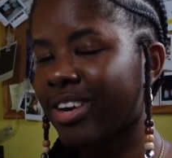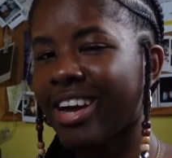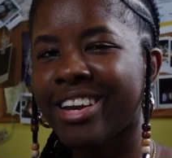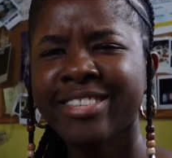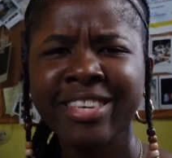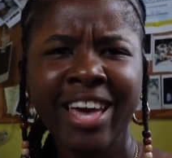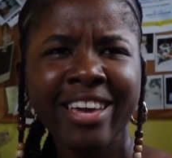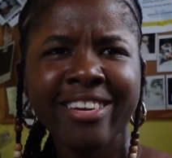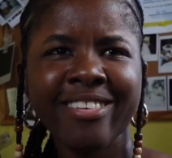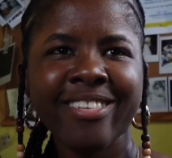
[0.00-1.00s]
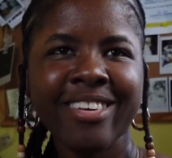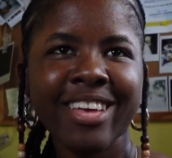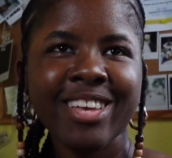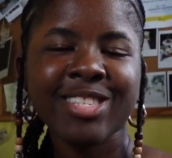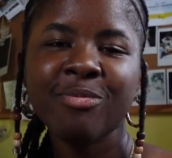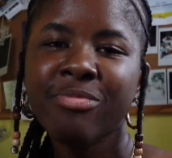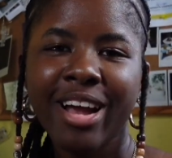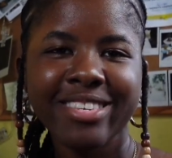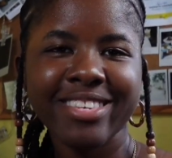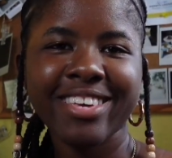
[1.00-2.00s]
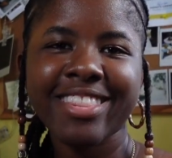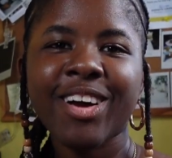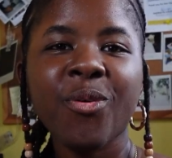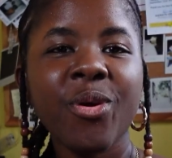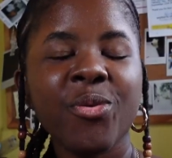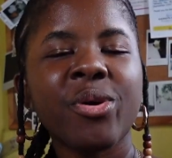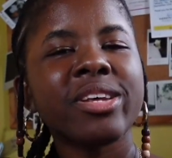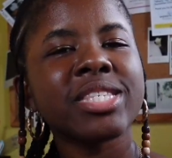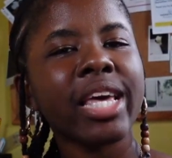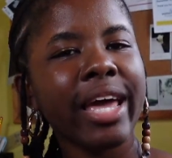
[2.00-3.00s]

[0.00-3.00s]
and it's kind of surprising that quarter one is